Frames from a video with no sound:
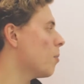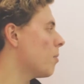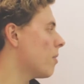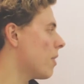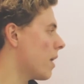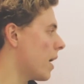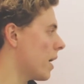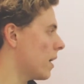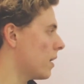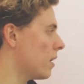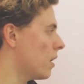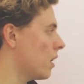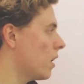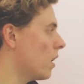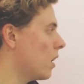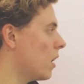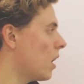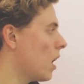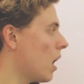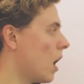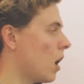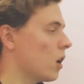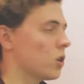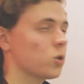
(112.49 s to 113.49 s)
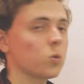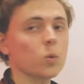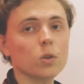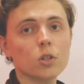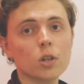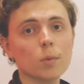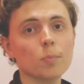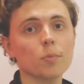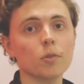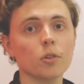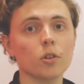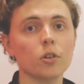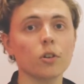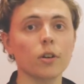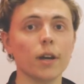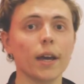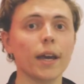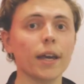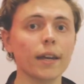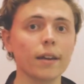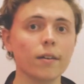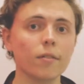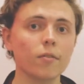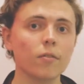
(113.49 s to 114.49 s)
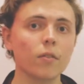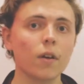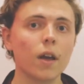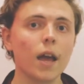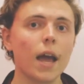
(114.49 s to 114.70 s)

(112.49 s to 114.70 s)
then I'll switch up the creative.